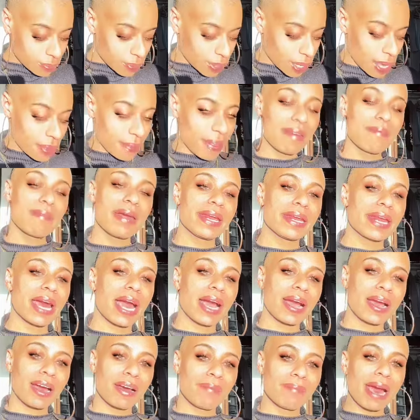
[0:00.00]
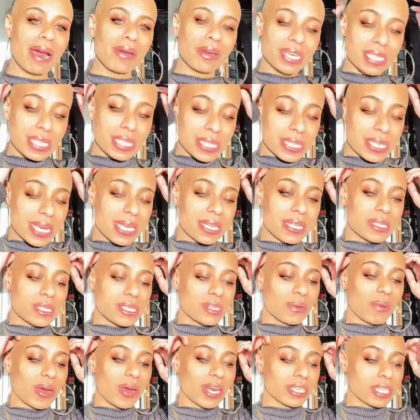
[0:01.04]
they may not come out and say this
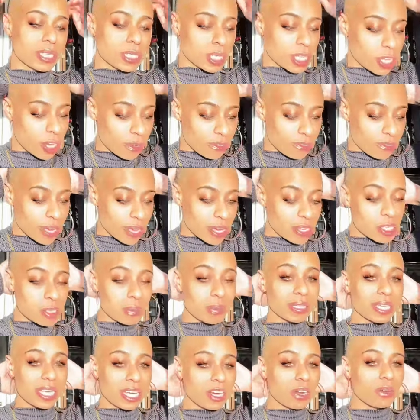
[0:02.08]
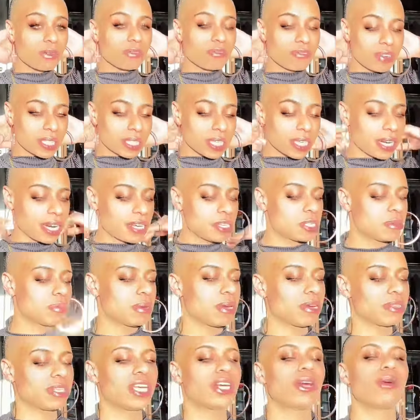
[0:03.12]
directly to your face but they gonna feel it in their
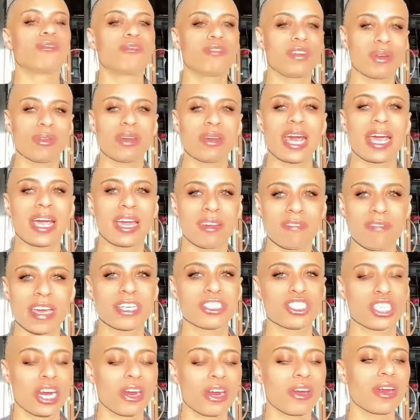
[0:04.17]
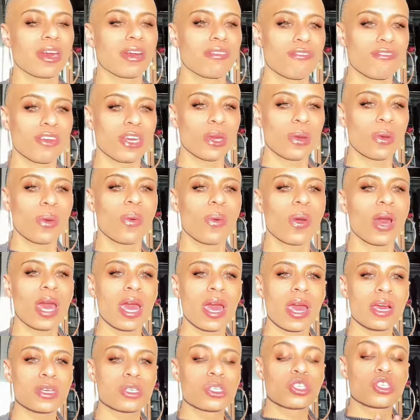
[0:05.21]
spirit they gonna feel that conviction they're gonna feel
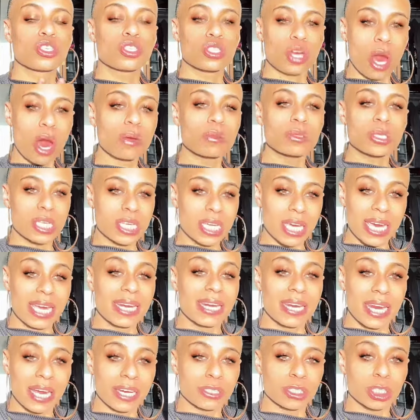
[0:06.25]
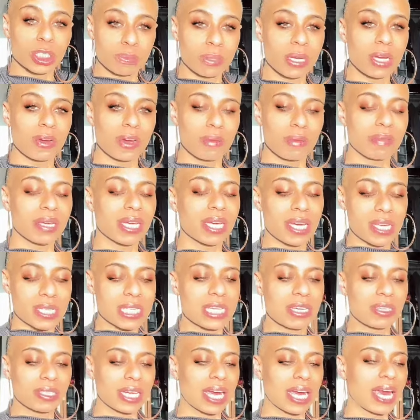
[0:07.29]
salty in their spirit because
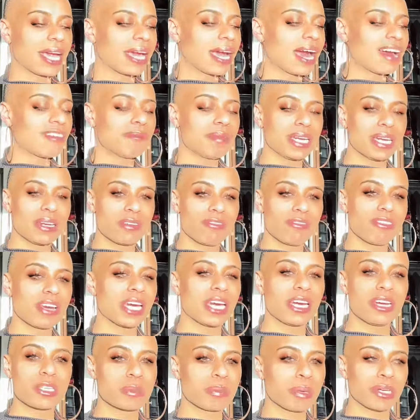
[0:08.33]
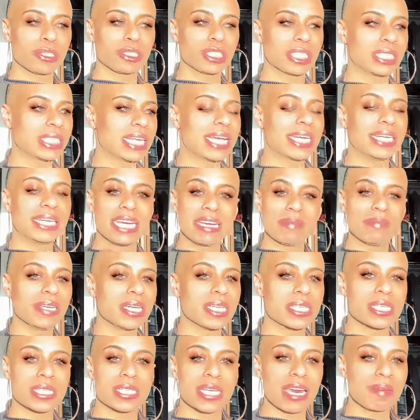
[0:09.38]
they're like i've been defending this person that did me
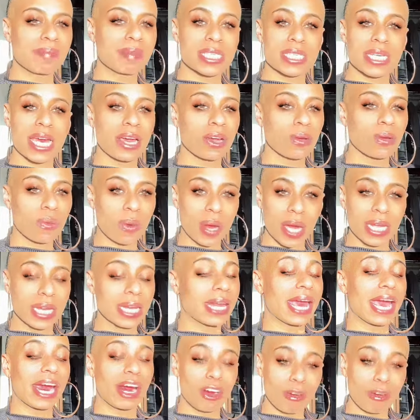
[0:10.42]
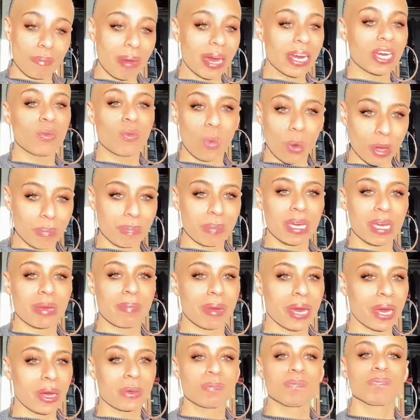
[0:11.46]
the same exact way that everybody warned me
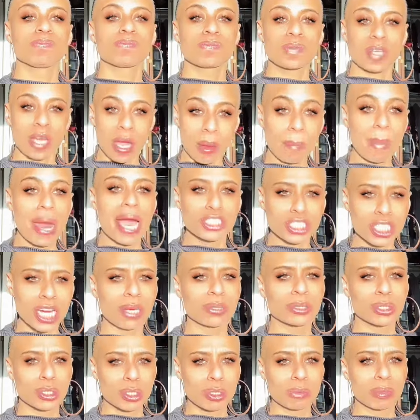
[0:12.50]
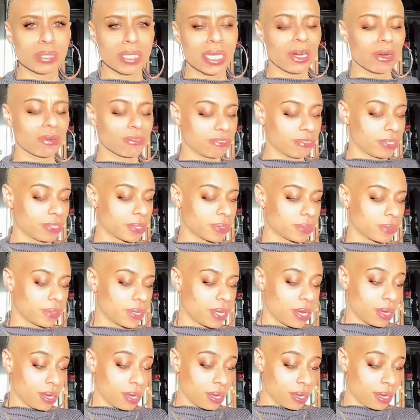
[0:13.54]
about imagine how stupid they gonna feel
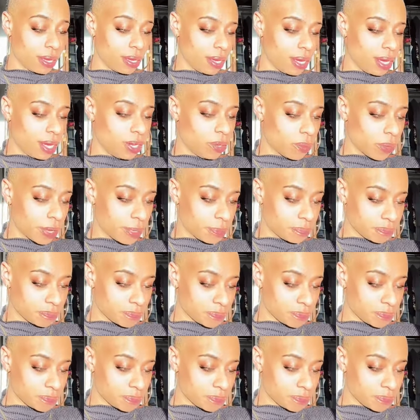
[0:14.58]
anyway